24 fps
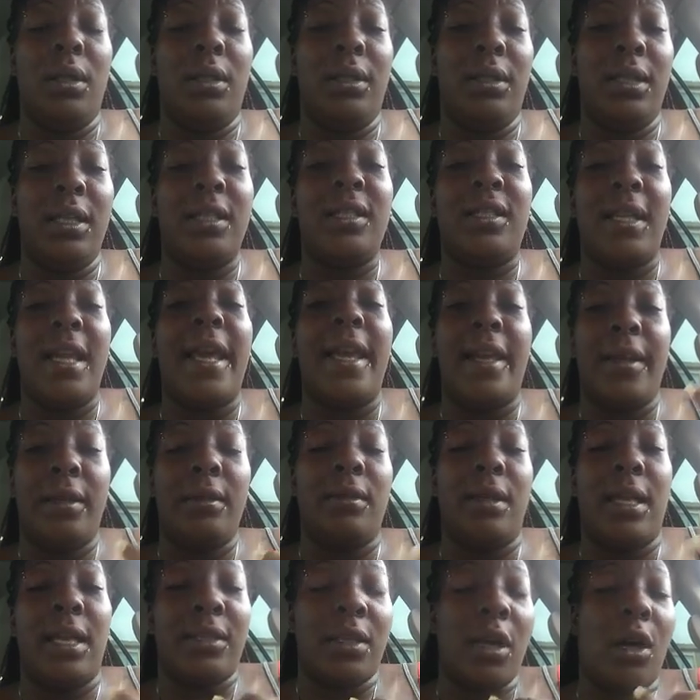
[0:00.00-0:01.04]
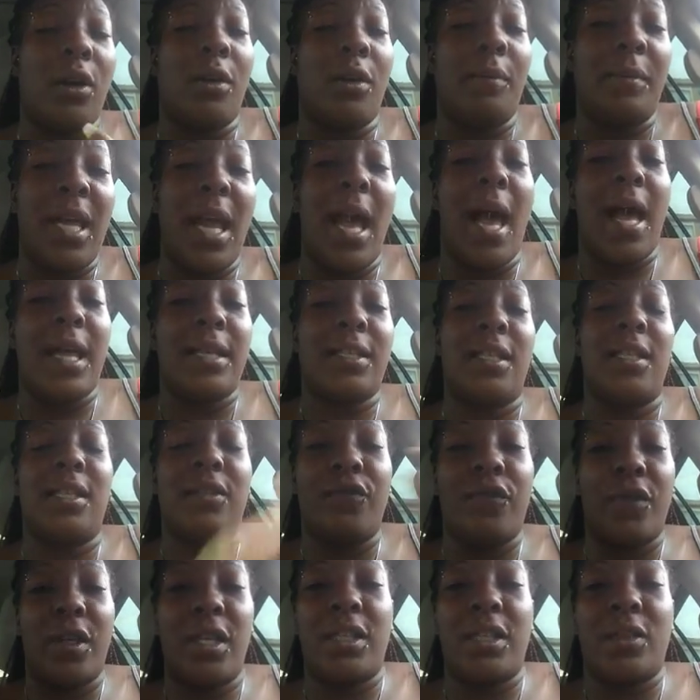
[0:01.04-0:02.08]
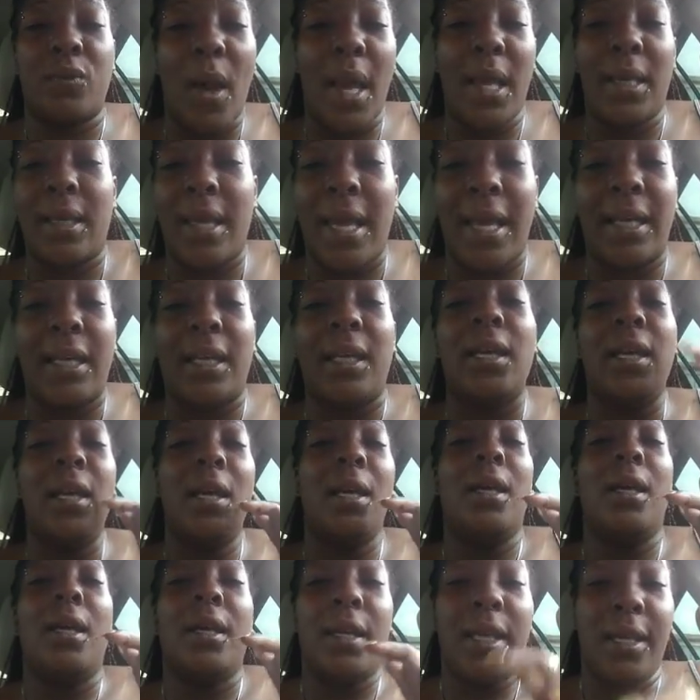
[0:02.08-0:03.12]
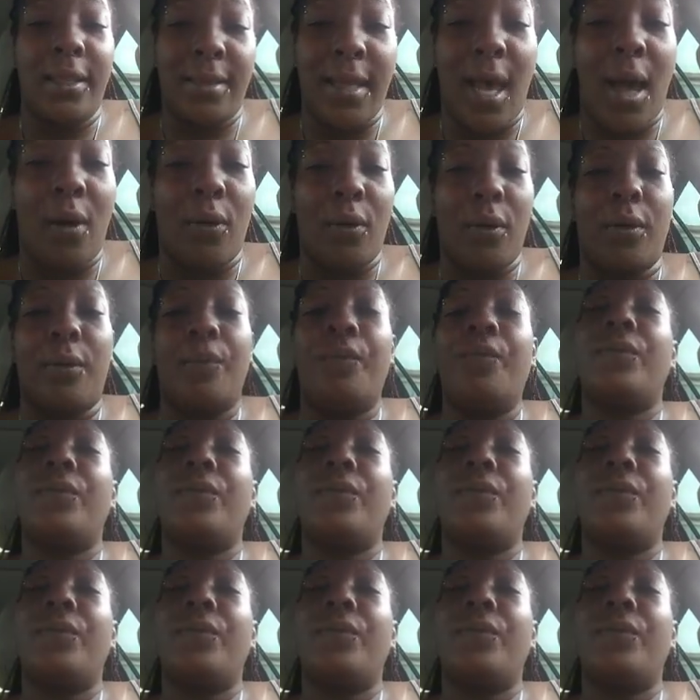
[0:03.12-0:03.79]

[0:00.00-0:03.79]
This dad that's holding me hostage for this white lady can talk.